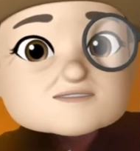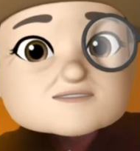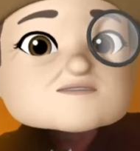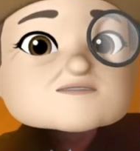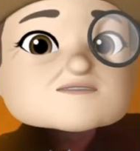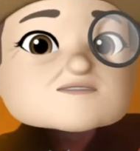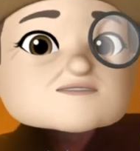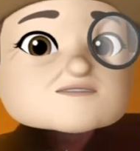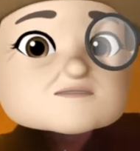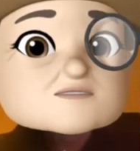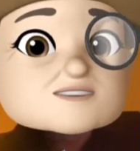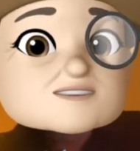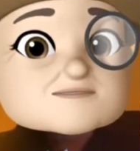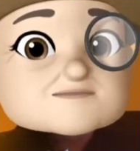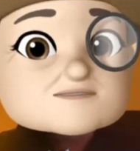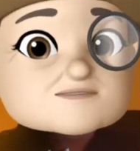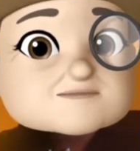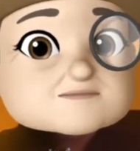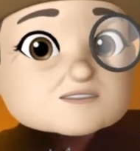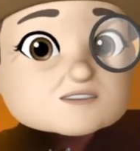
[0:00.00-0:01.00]
the
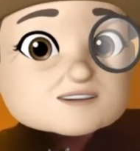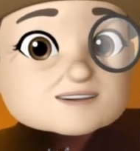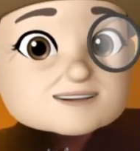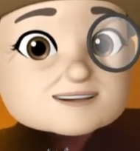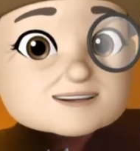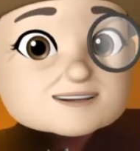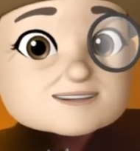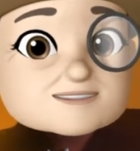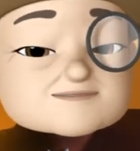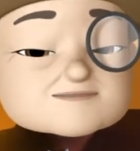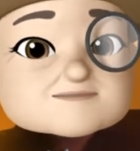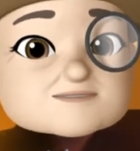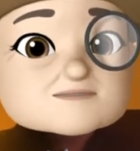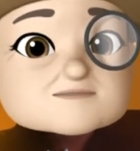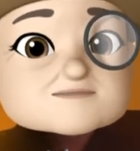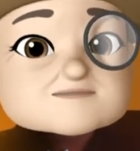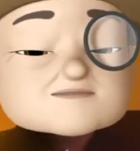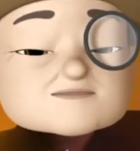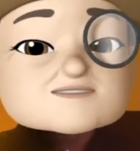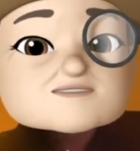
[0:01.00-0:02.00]
relevant market.
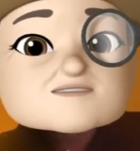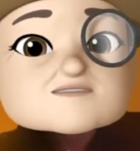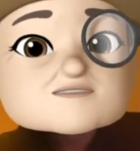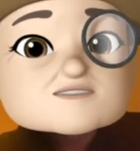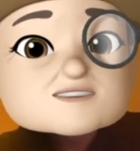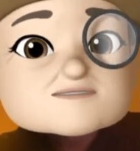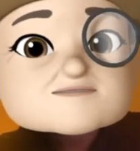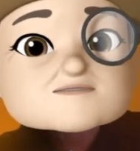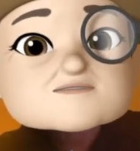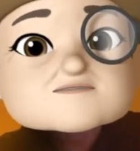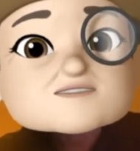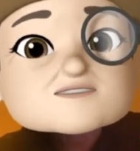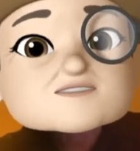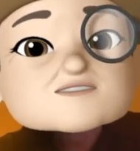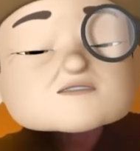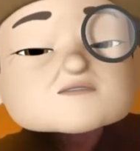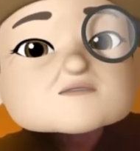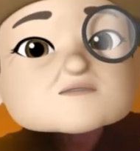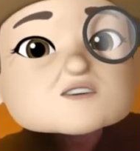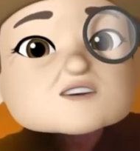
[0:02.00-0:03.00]
And so you have to figure
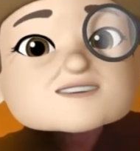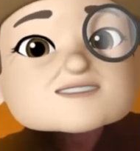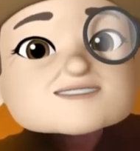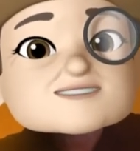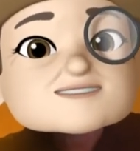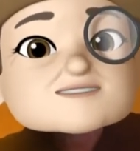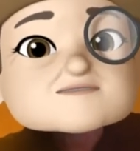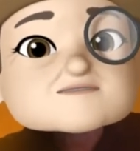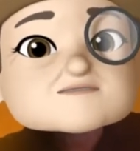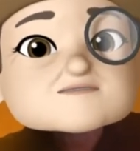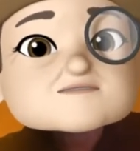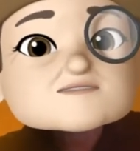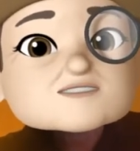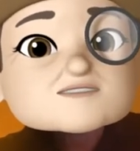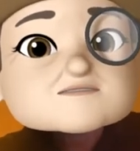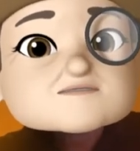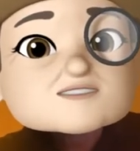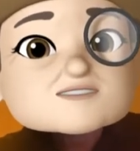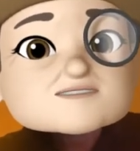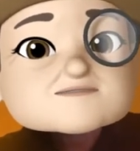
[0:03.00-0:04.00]
out what is the
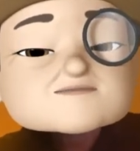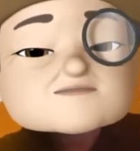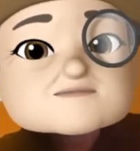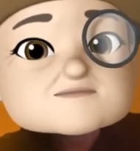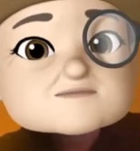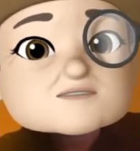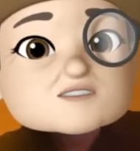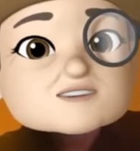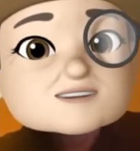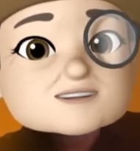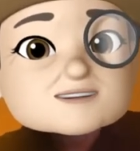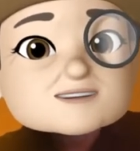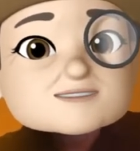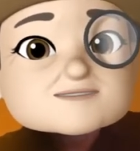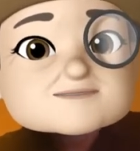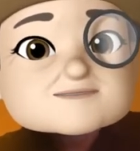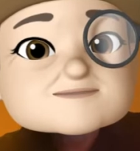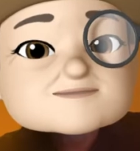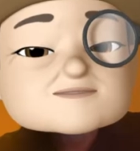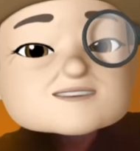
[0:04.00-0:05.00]
relevant market.
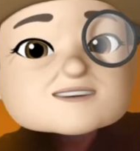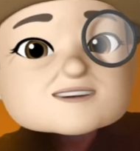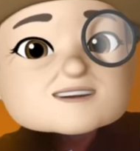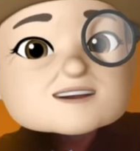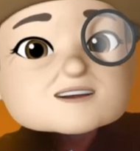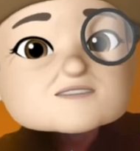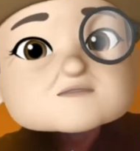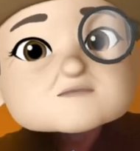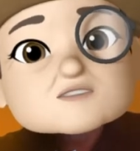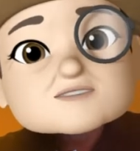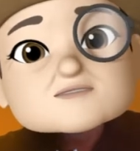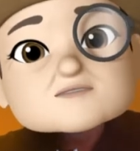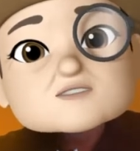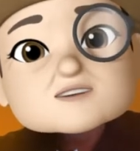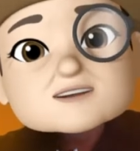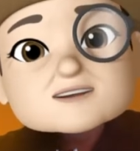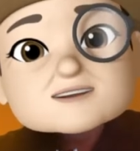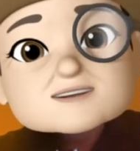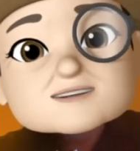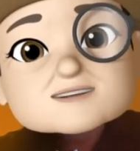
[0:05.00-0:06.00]
And one
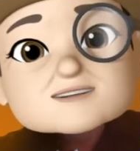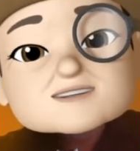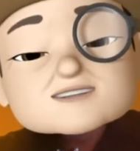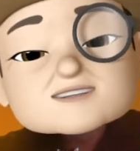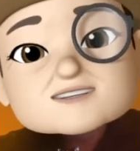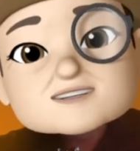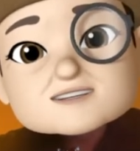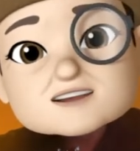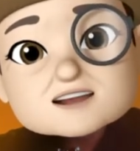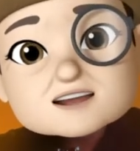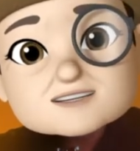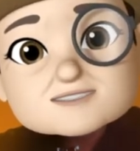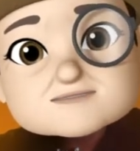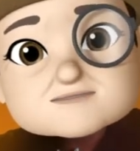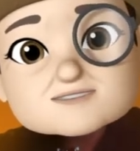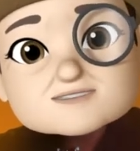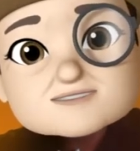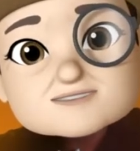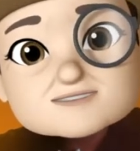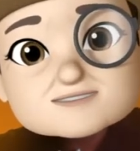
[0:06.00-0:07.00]
way
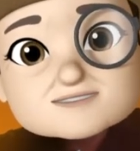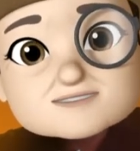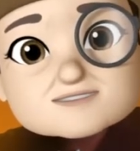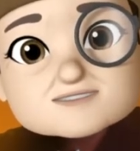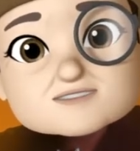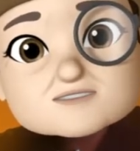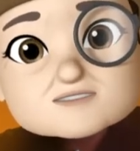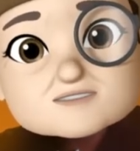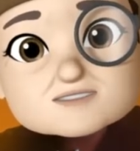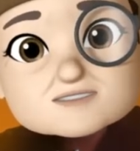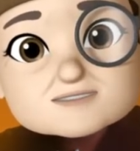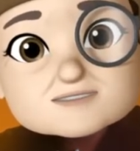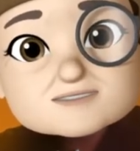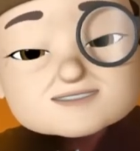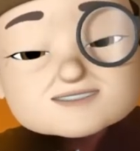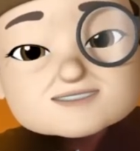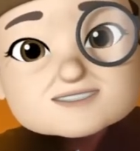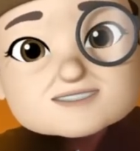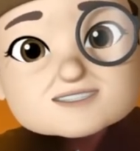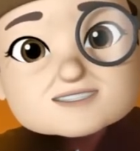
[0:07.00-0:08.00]
economists
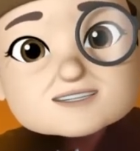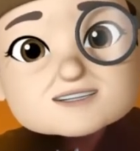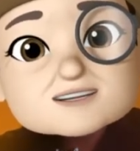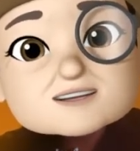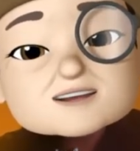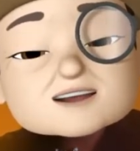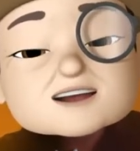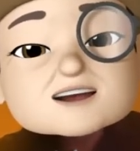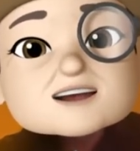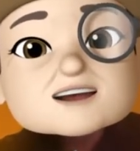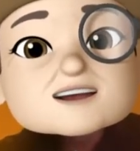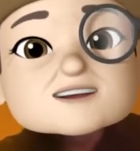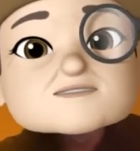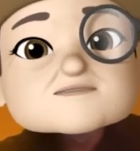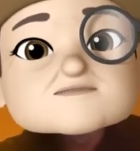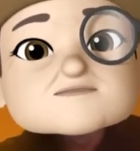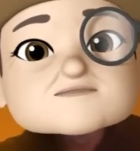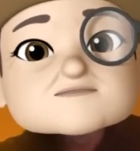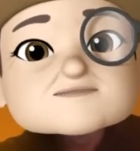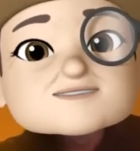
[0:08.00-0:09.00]
historically have
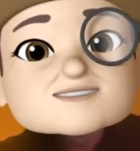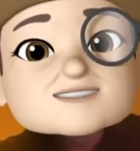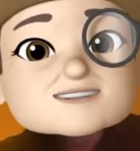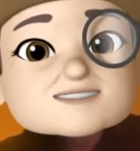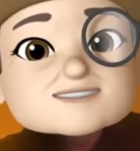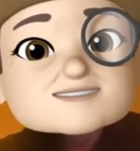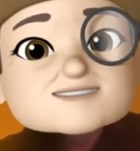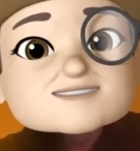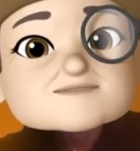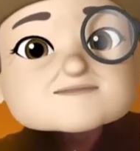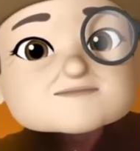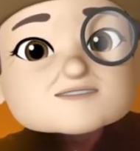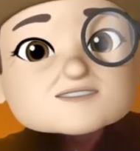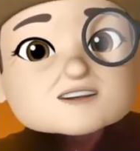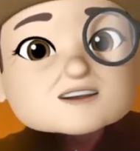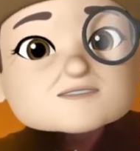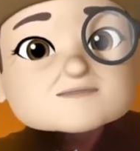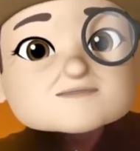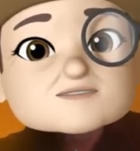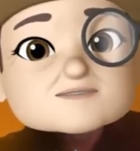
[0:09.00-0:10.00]
tested
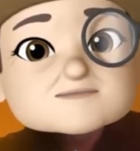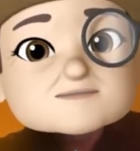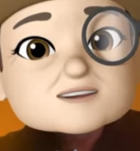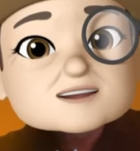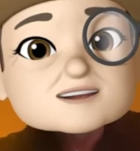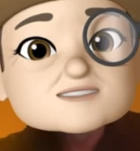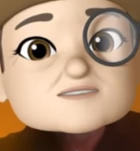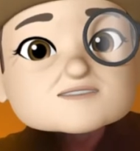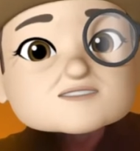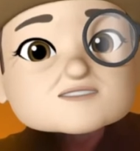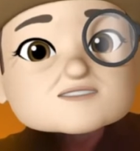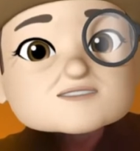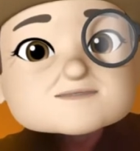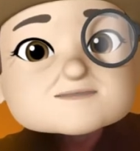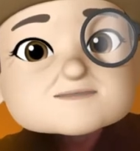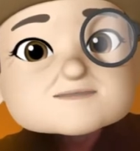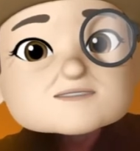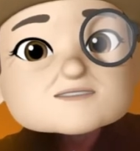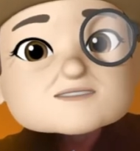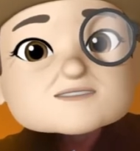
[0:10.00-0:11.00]
monopoly power
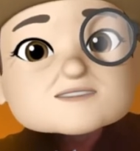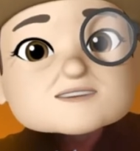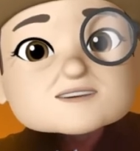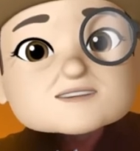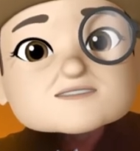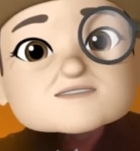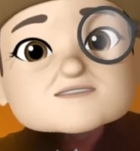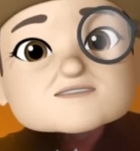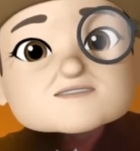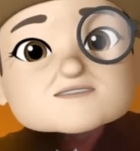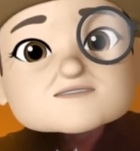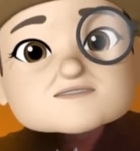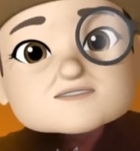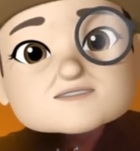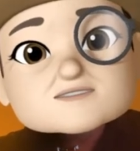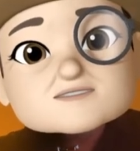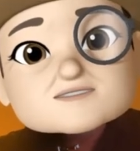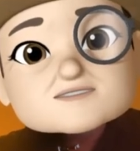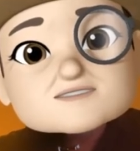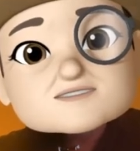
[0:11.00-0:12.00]
is
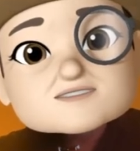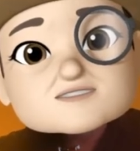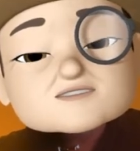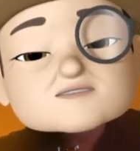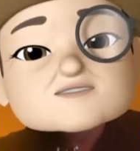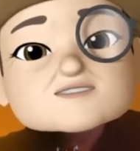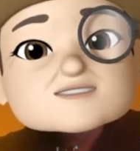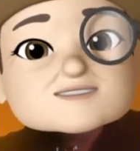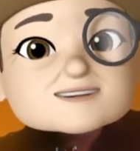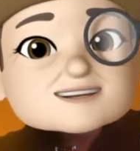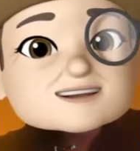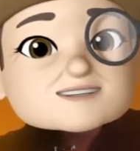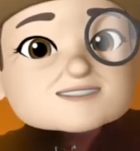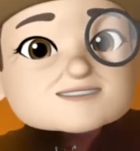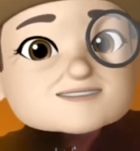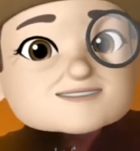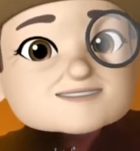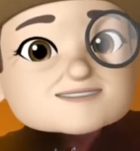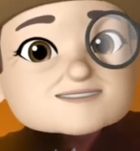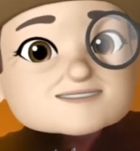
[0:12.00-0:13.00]
to do an
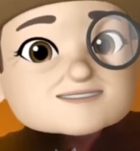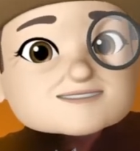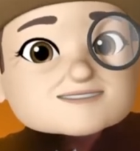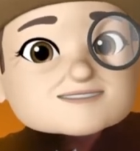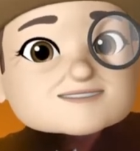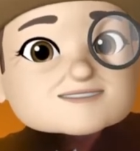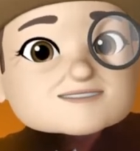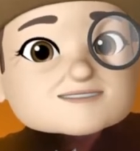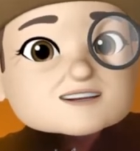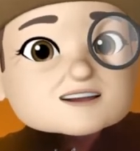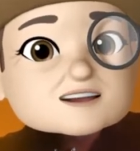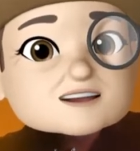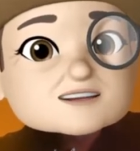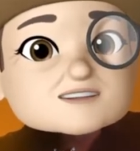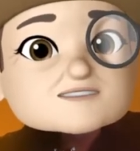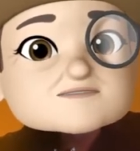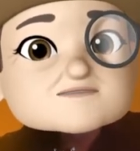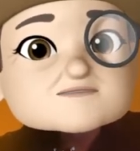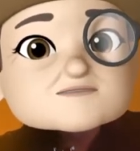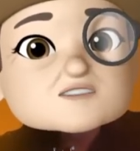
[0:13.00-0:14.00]
analysis
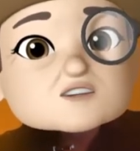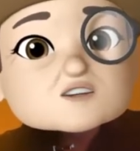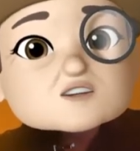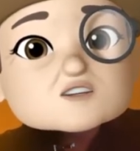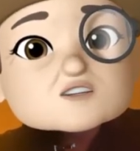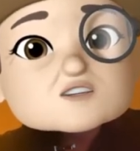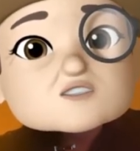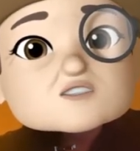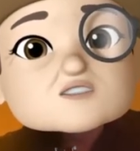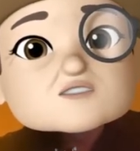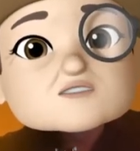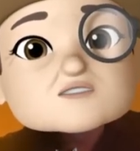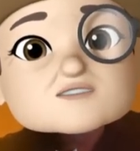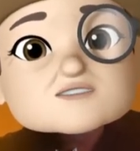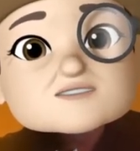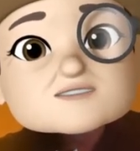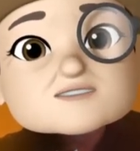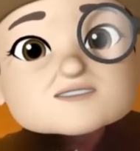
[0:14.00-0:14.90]
of, could